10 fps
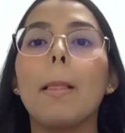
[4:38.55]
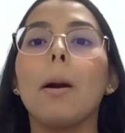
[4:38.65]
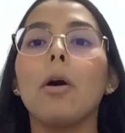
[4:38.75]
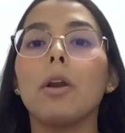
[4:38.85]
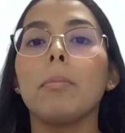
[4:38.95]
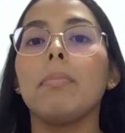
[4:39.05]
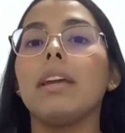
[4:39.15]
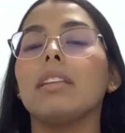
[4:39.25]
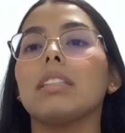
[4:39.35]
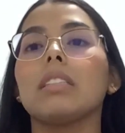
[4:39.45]
or
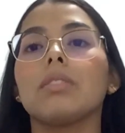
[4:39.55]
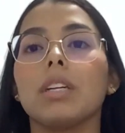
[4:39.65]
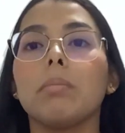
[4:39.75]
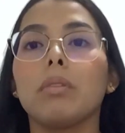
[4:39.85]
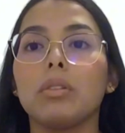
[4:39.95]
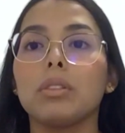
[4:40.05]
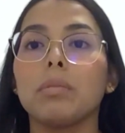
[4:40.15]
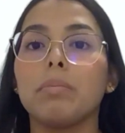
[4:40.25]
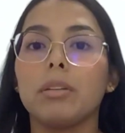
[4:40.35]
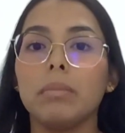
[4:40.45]
make them trade pollution
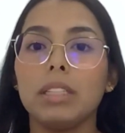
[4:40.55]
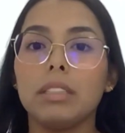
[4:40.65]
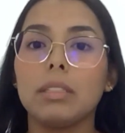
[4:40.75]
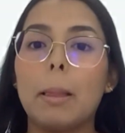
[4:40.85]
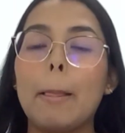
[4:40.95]
permits,